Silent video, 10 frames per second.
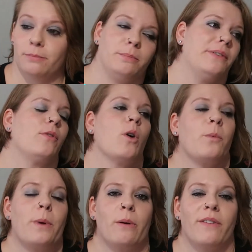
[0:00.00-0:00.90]
before,
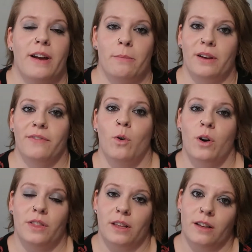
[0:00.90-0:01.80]
when we were a family of
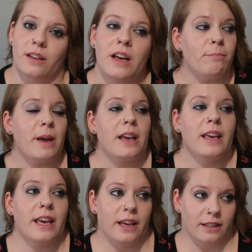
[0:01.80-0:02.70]
4 and the big
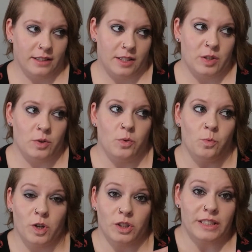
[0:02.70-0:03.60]
kids
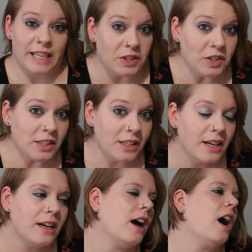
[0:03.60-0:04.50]
were little.
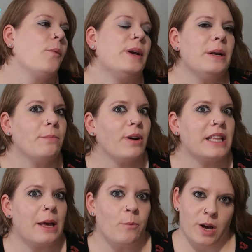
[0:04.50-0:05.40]
We didn't
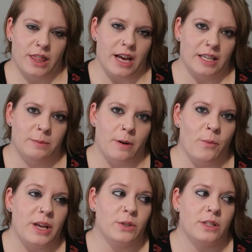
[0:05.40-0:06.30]
bring them with us,
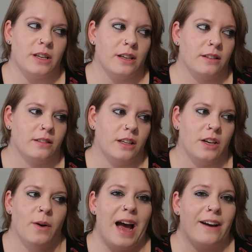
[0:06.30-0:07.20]
but we used to,
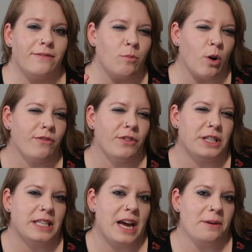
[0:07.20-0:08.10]
you know, have more
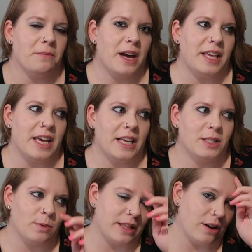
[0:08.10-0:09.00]
free time, I
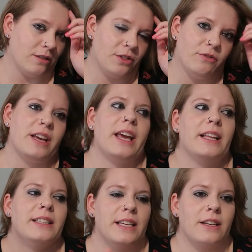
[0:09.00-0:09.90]
guess, without 3
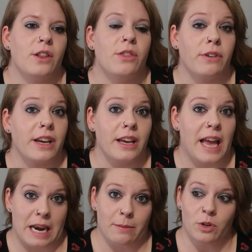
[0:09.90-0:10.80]
kids and 3
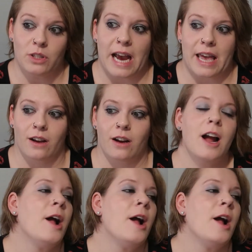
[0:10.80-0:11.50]
animals either.